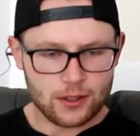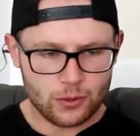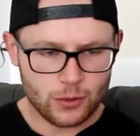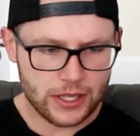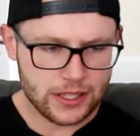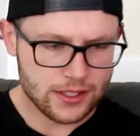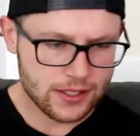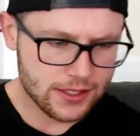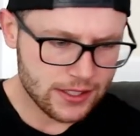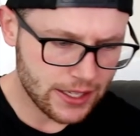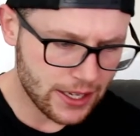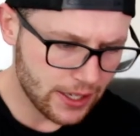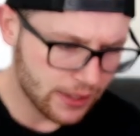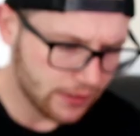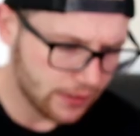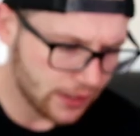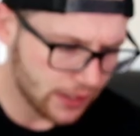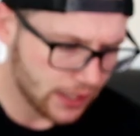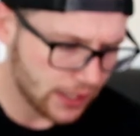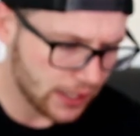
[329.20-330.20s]
Wednesday
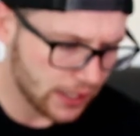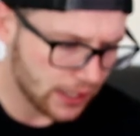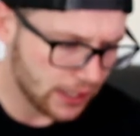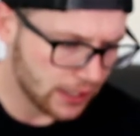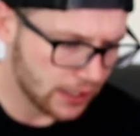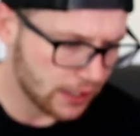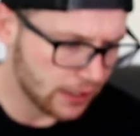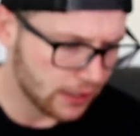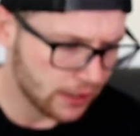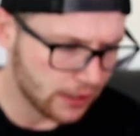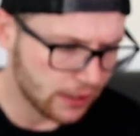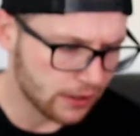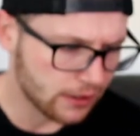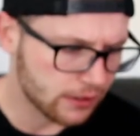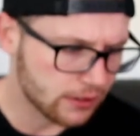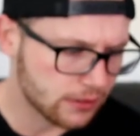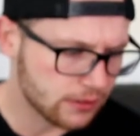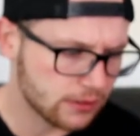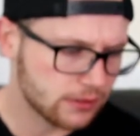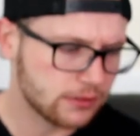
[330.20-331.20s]
the
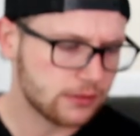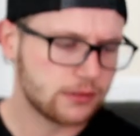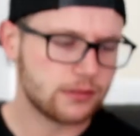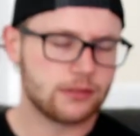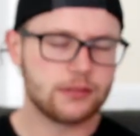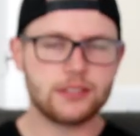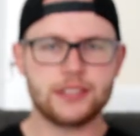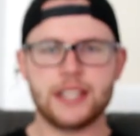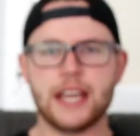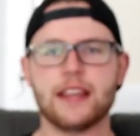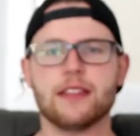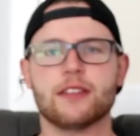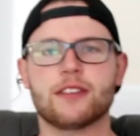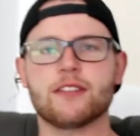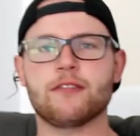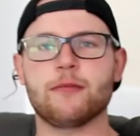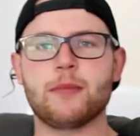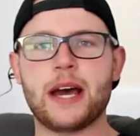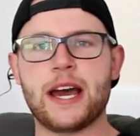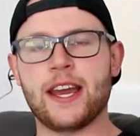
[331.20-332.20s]
tenth
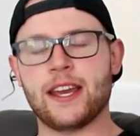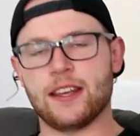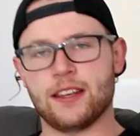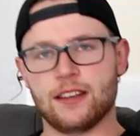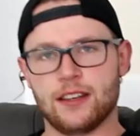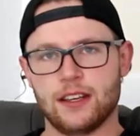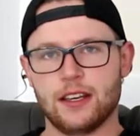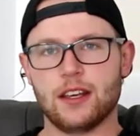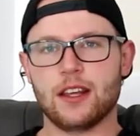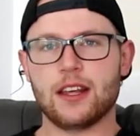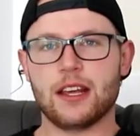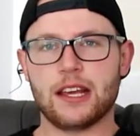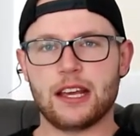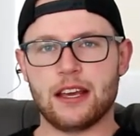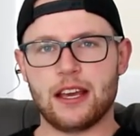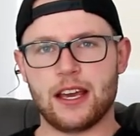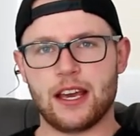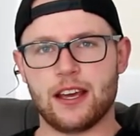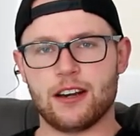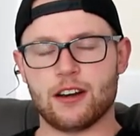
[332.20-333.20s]
of May,
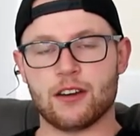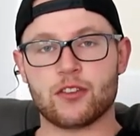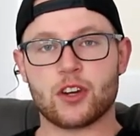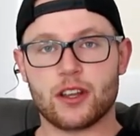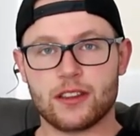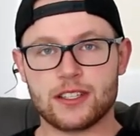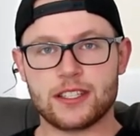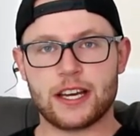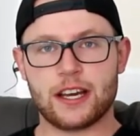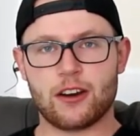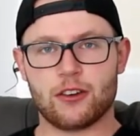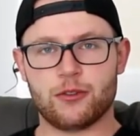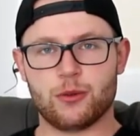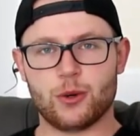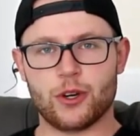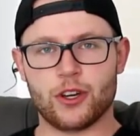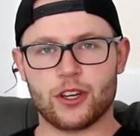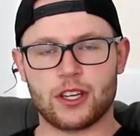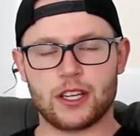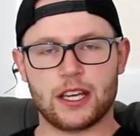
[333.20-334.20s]
and I've got the day off
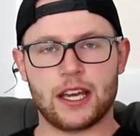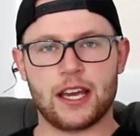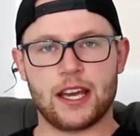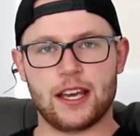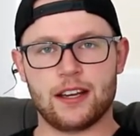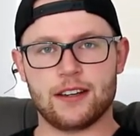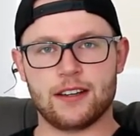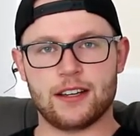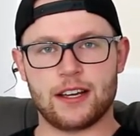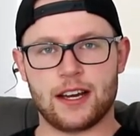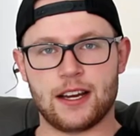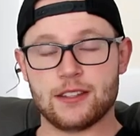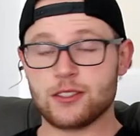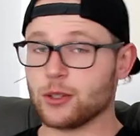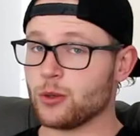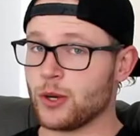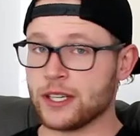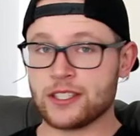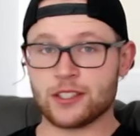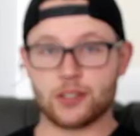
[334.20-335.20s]
work, and uh, it's
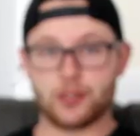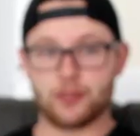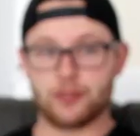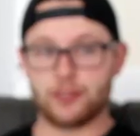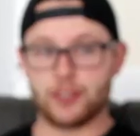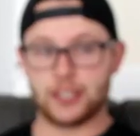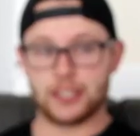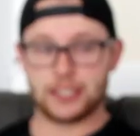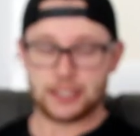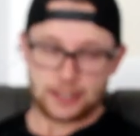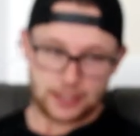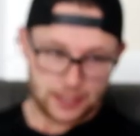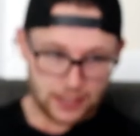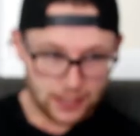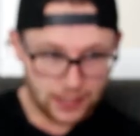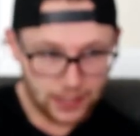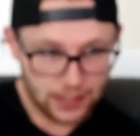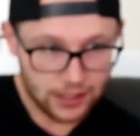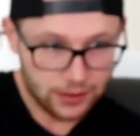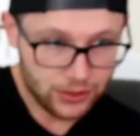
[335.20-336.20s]
always a good feeling.
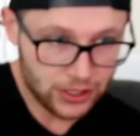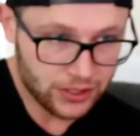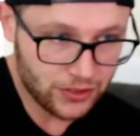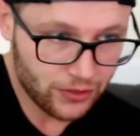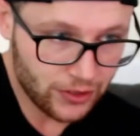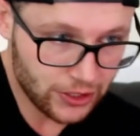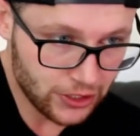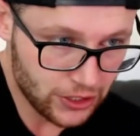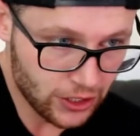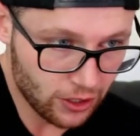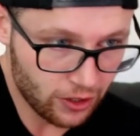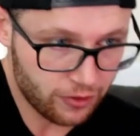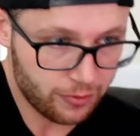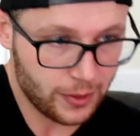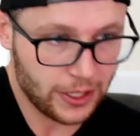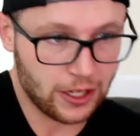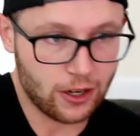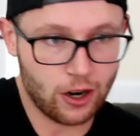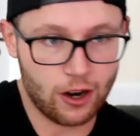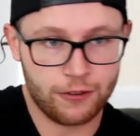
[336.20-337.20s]
Just finishing off
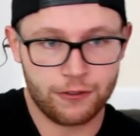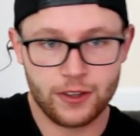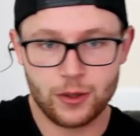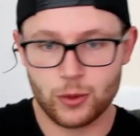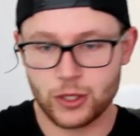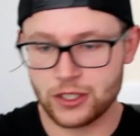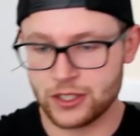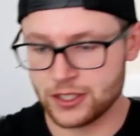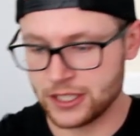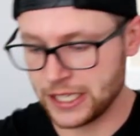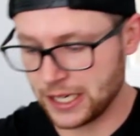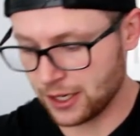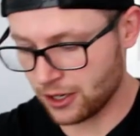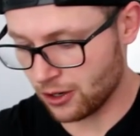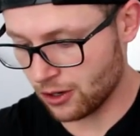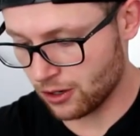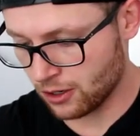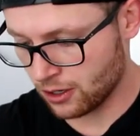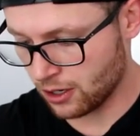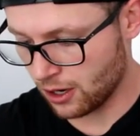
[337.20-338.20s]
my coffee, which is now
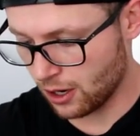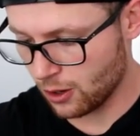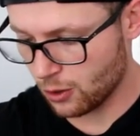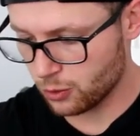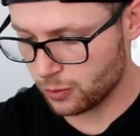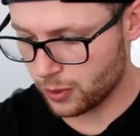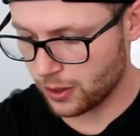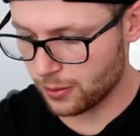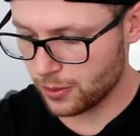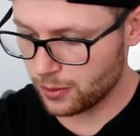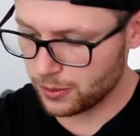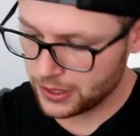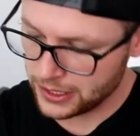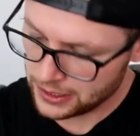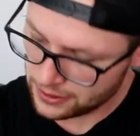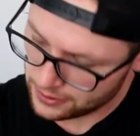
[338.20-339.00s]
gone cold probably.